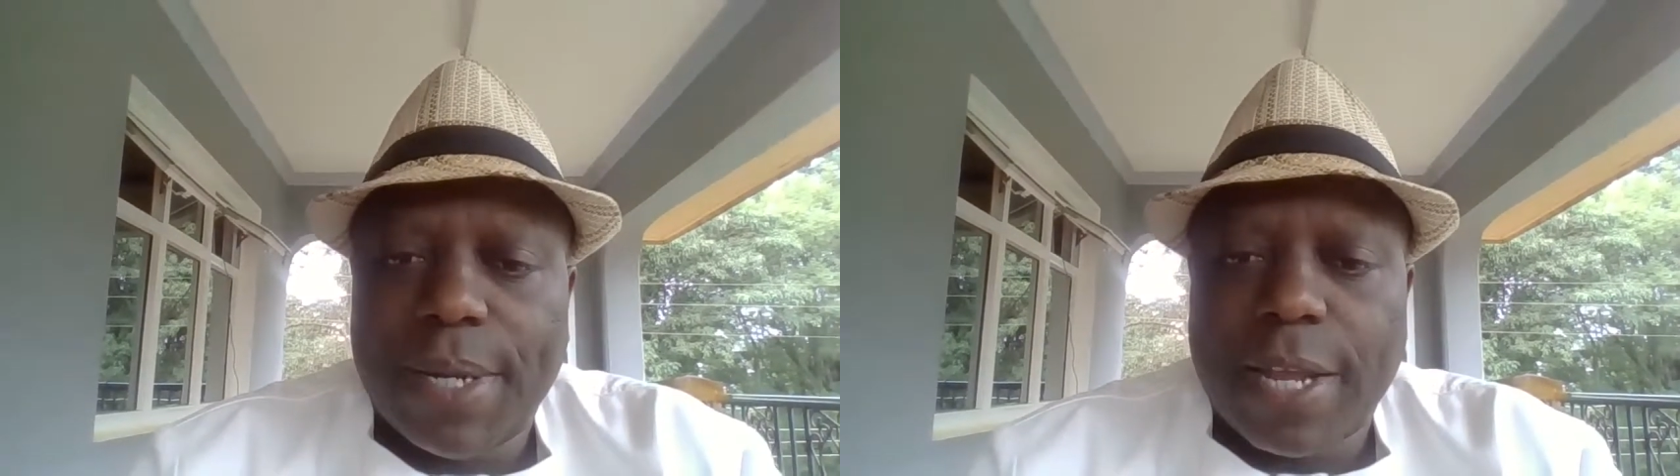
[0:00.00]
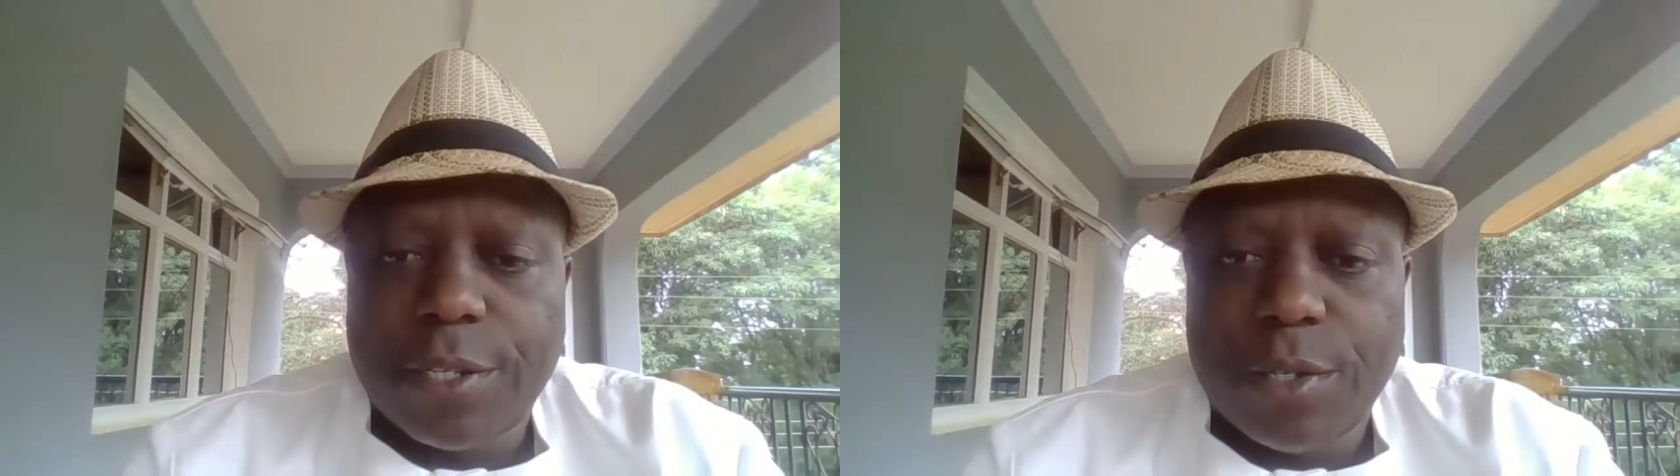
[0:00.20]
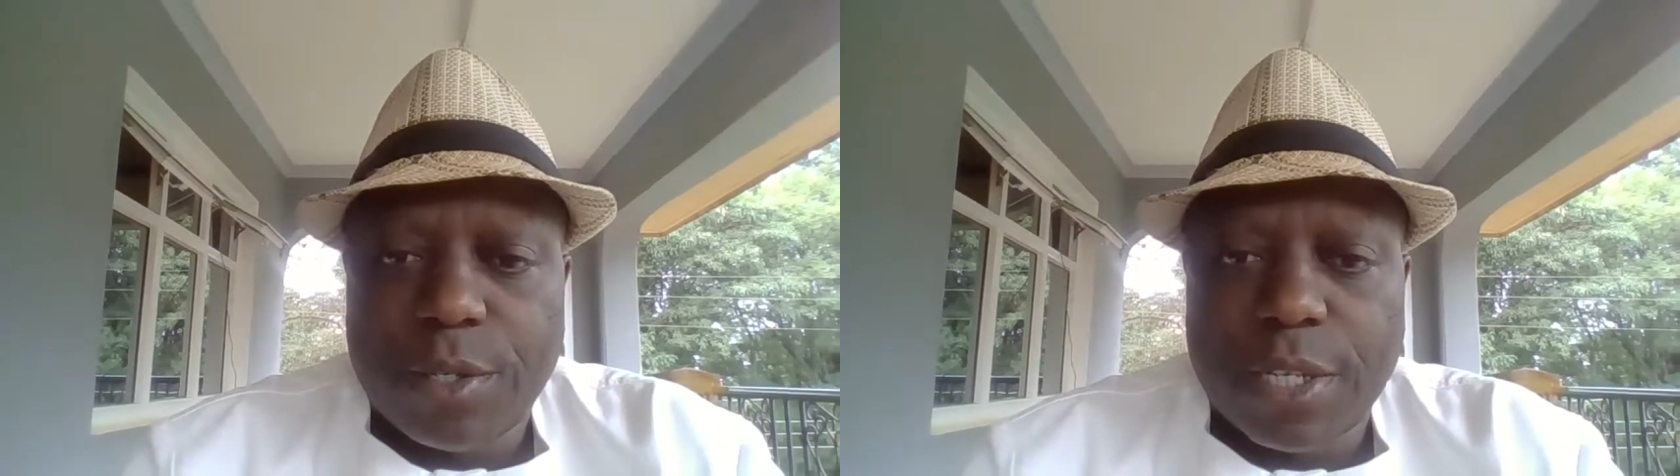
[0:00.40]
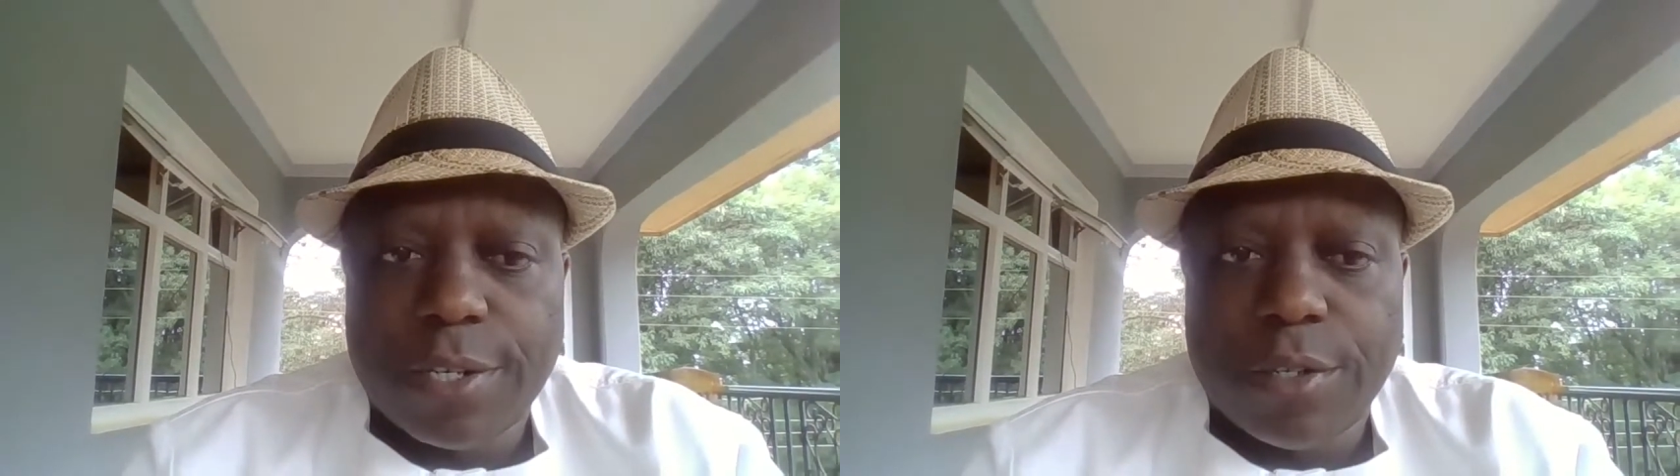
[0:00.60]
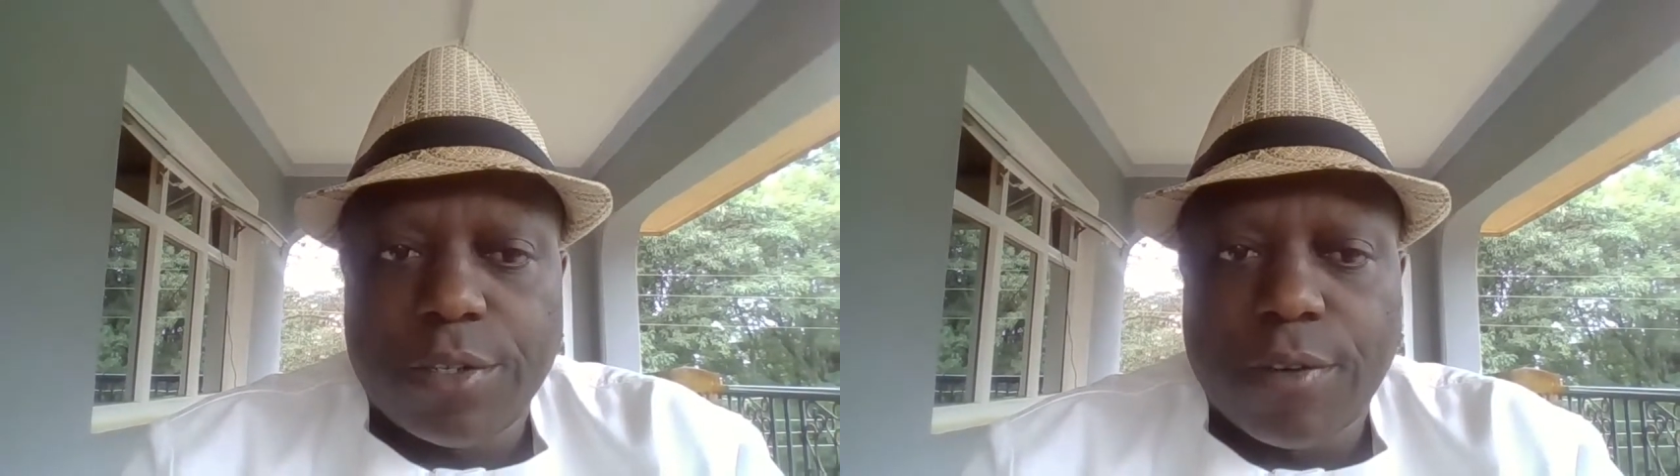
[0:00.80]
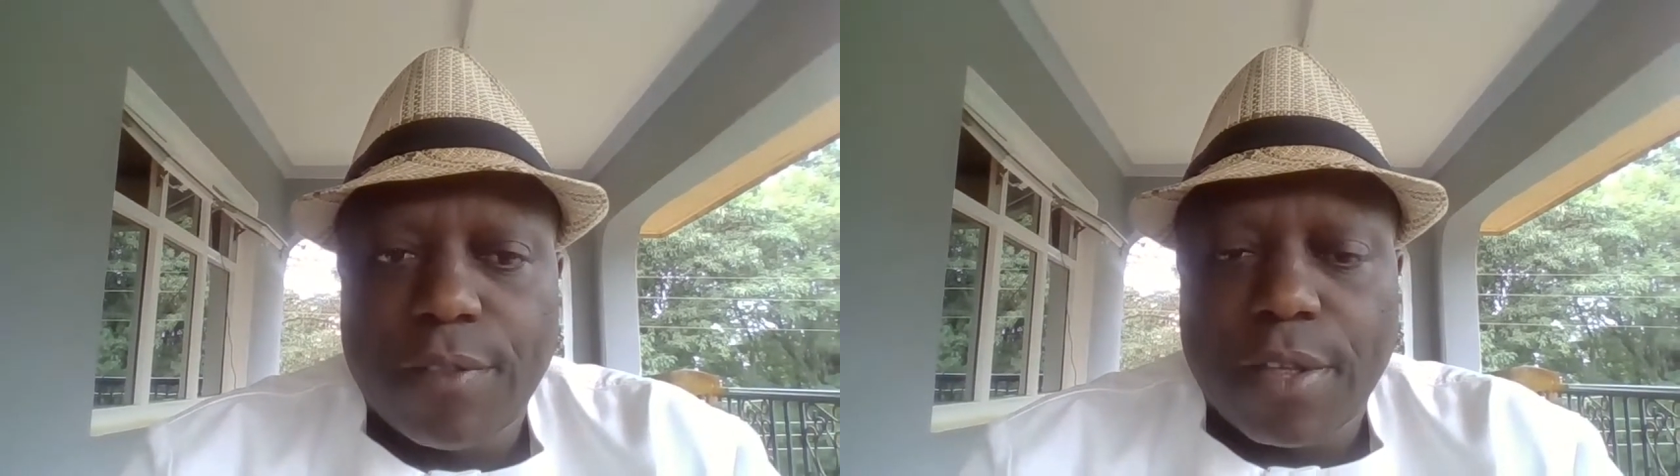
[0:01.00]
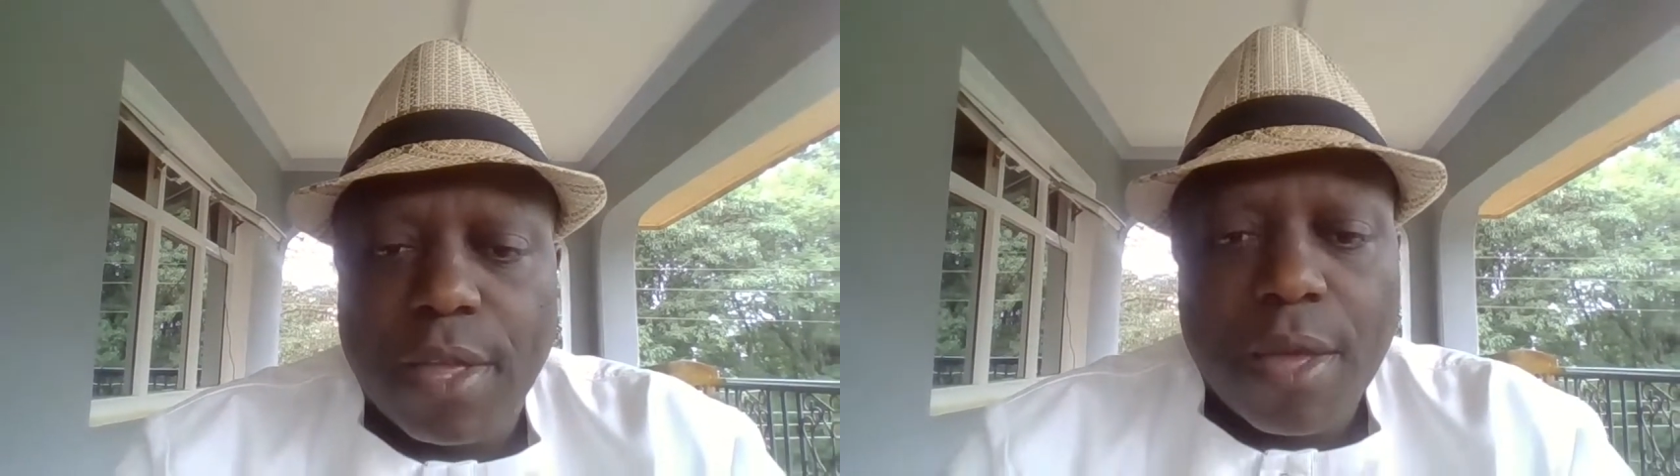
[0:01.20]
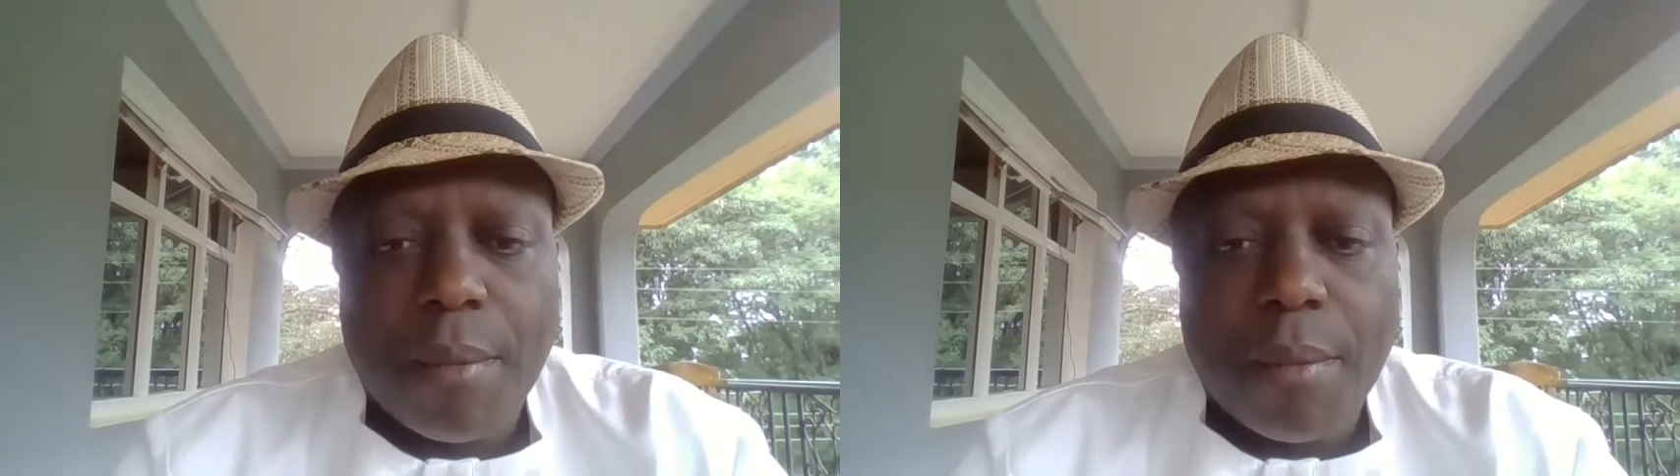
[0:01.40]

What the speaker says: Industrial City to solve the